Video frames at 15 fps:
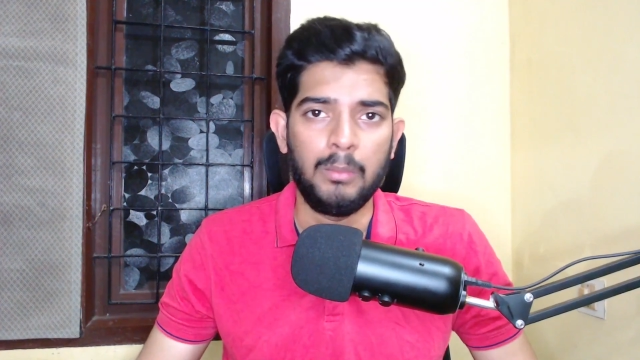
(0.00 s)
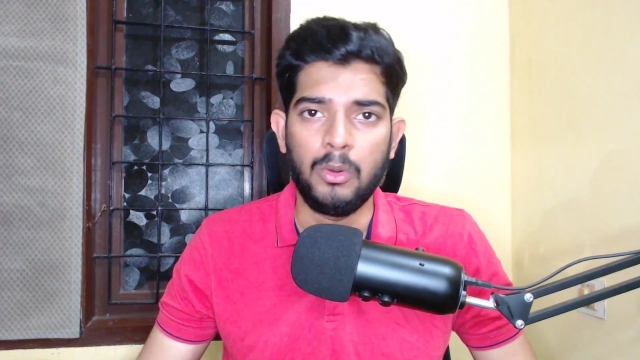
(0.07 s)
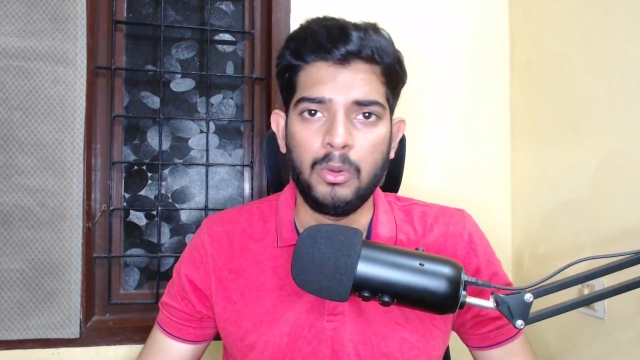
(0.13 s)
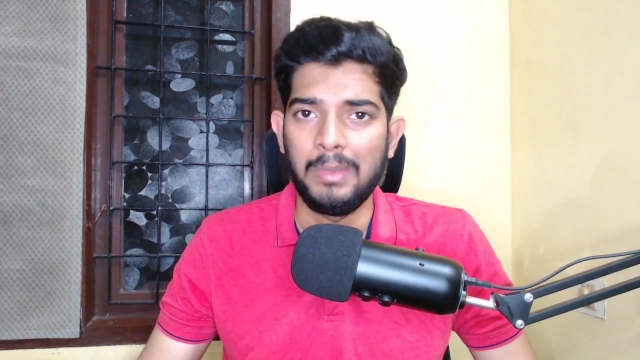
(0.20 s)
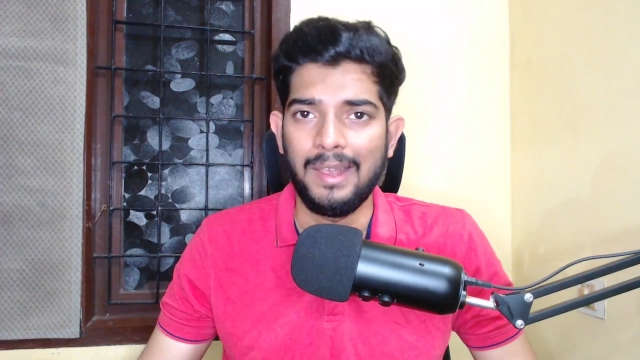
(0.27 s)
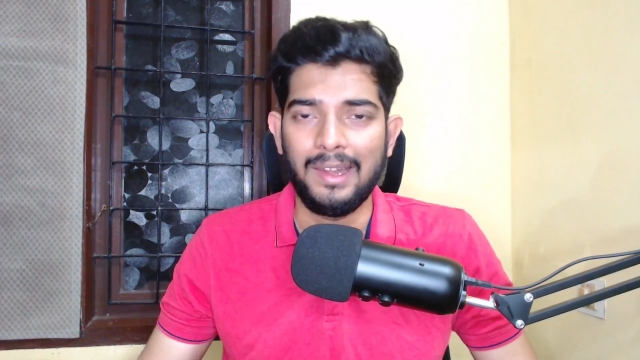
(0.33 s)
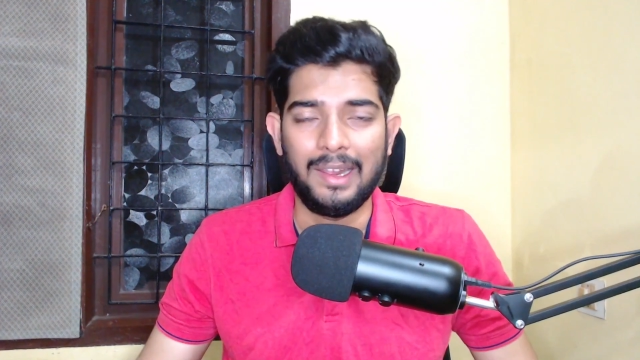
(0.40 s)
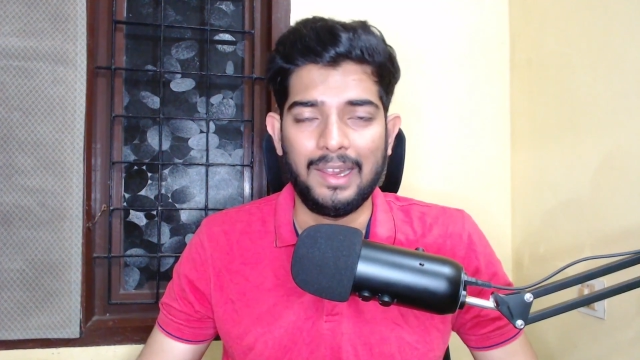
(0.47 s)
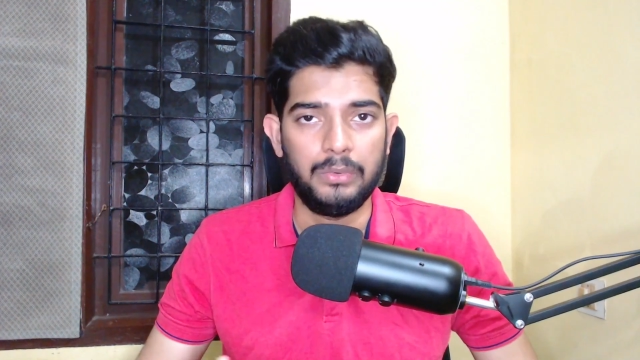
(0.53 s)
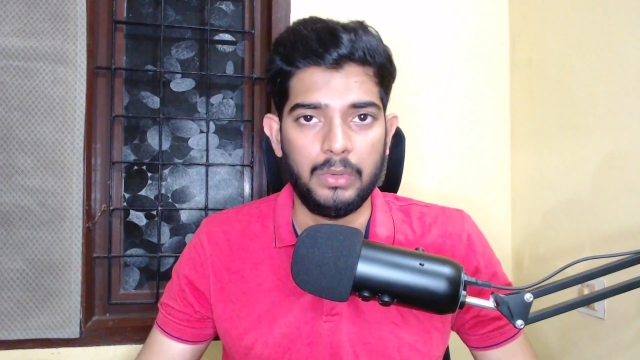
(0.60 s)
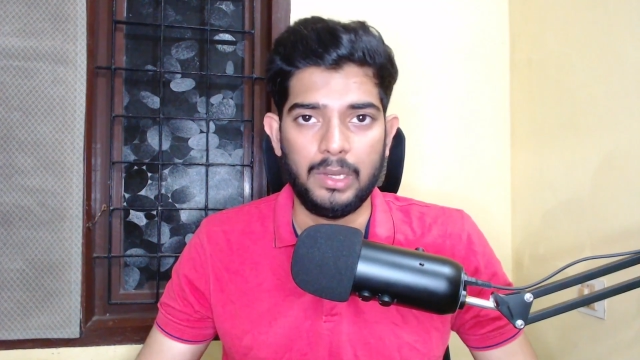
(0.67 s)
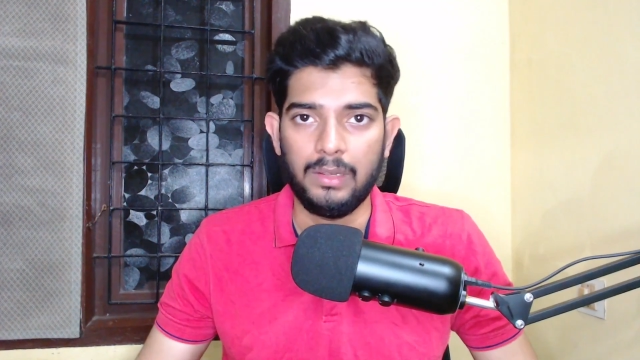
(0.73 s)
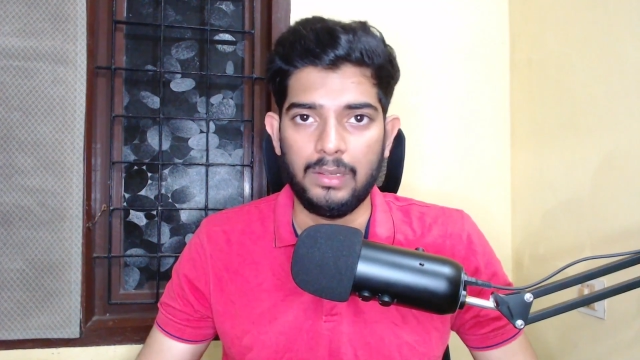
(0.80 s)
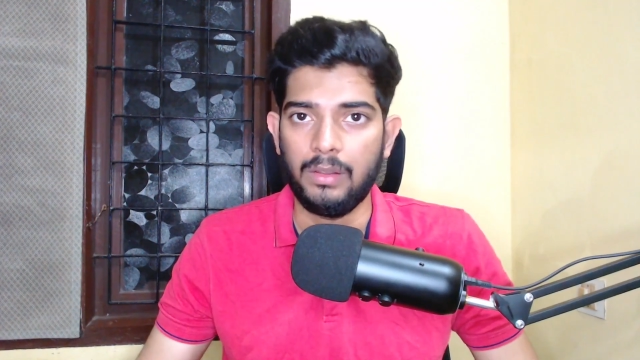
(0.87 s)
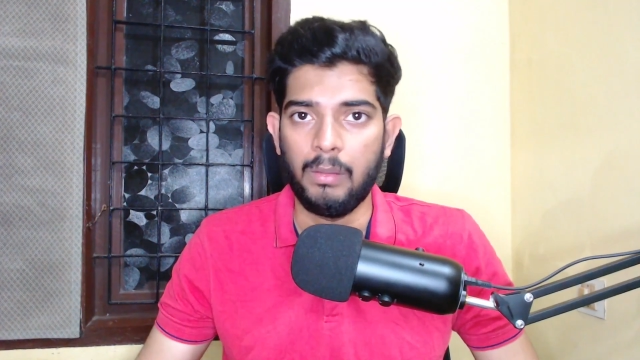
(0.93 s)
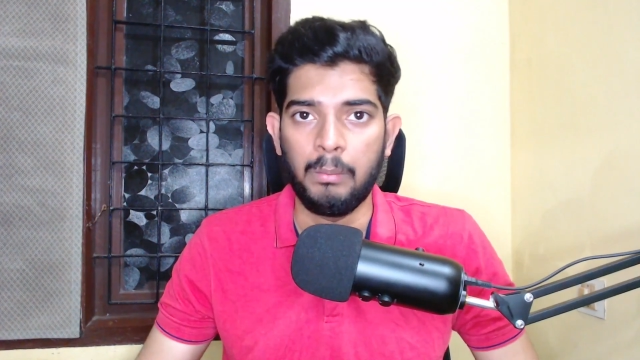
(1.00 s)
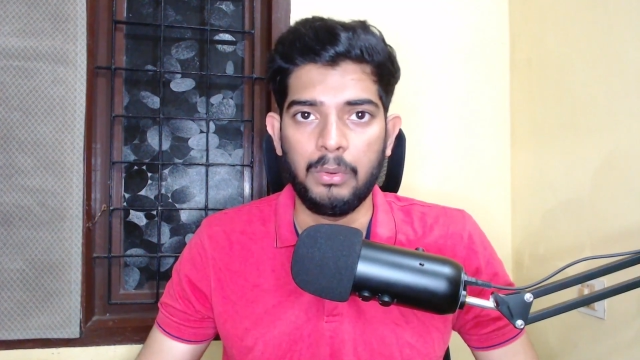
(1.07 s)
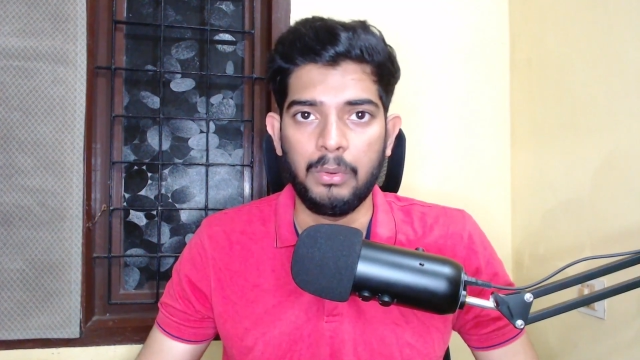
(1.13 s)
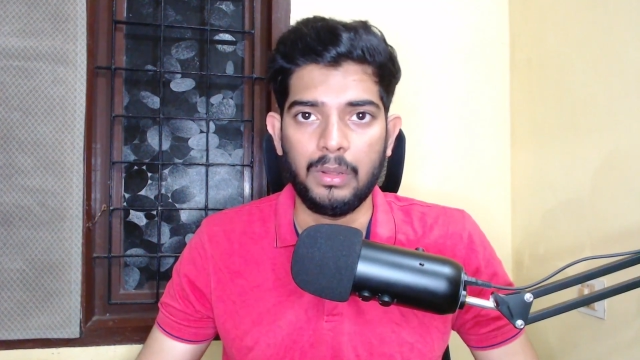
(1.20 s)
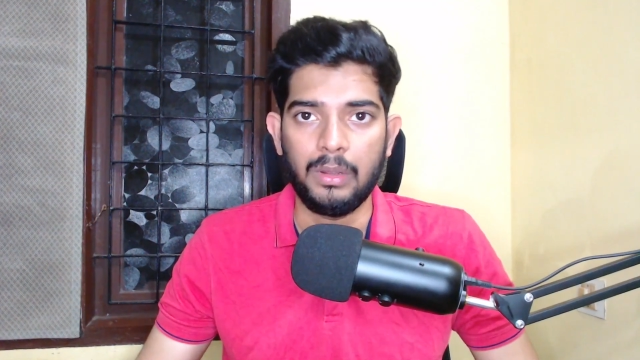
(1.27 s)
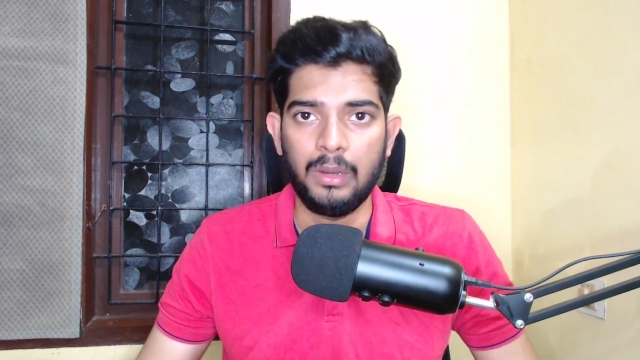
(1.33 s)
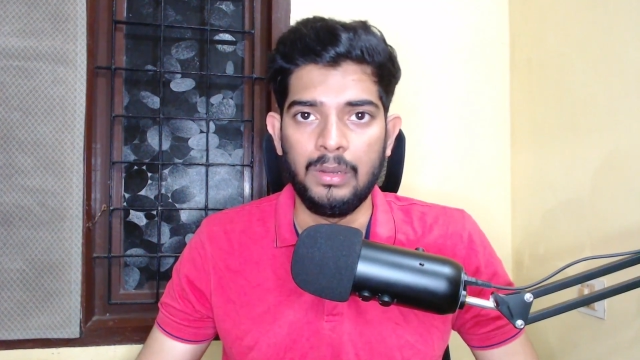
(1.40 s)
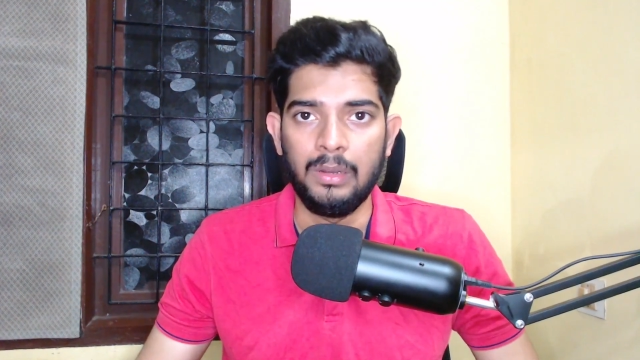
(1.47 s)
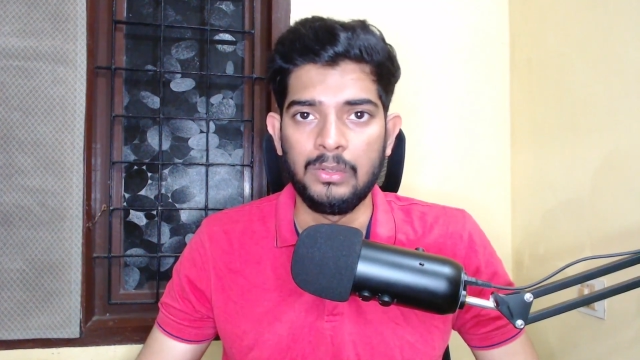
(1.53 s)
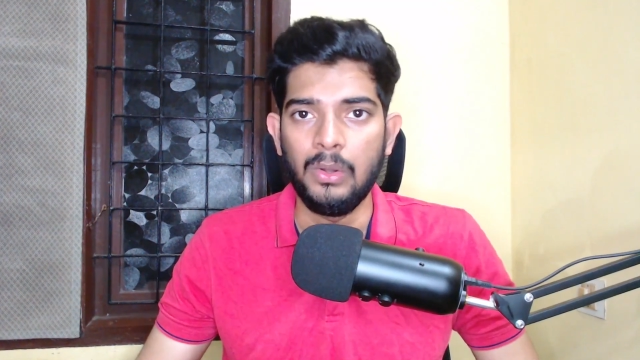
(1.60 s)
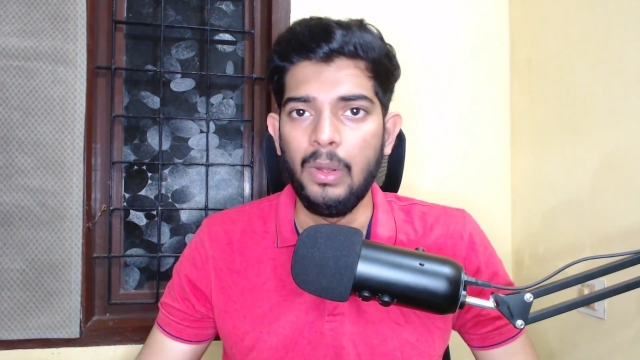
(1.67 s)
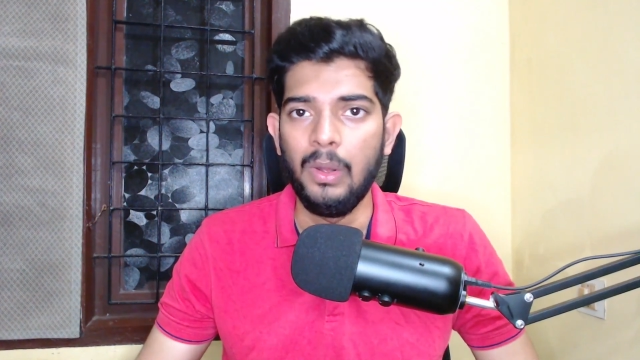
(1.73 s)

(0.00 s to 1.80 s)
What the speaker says: mobile as well as computer also,